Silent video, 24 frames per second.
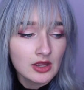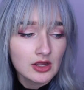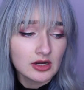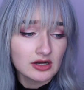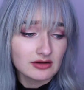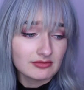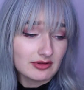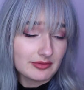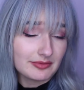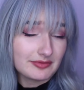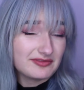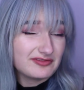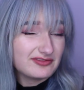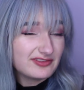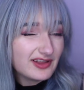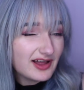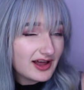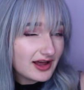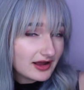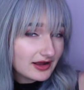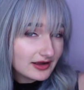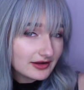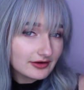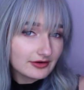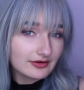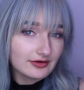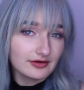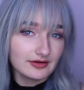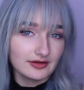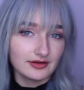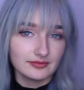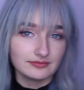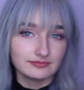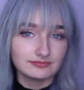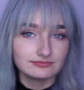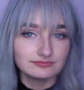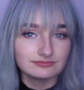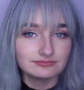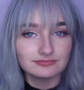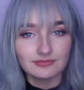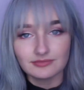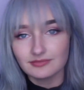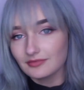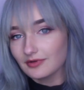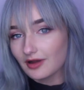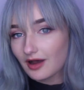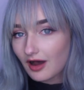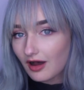or maybe a vlog or a
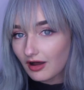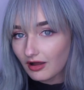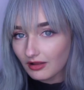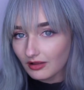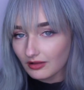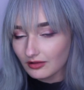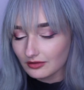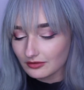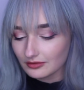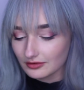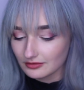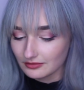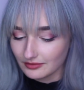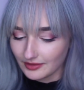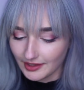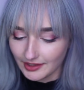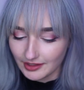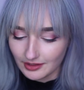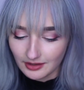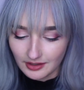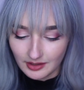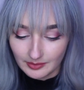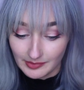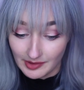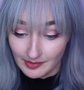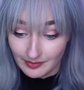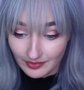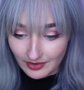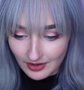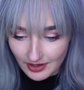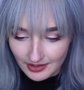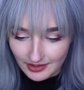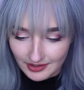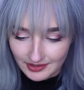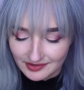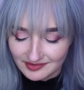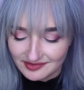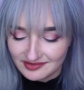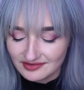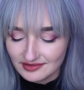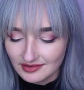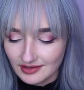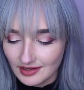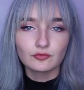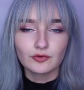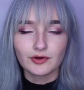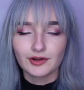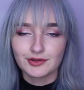haul, or like all my products.
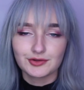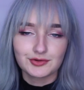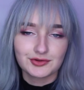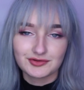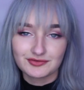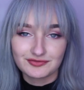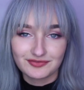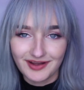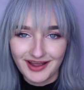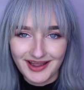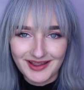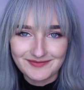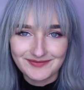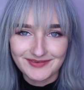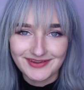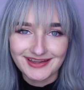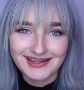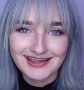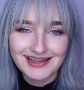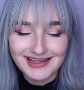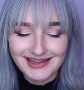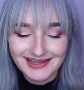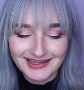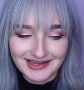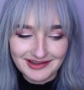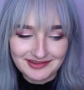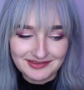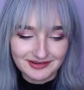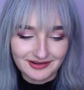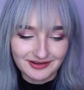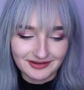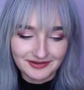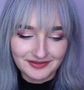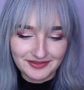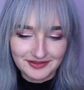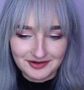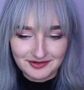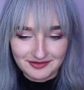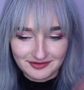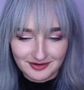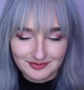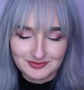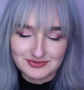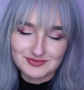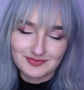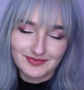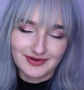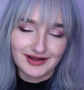Where you can find me, it's all in the
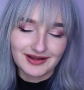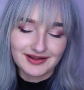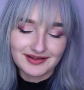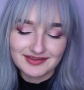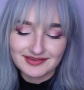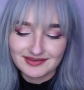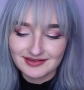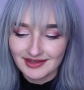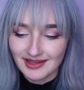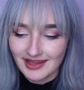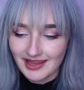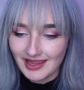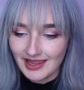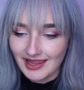description box.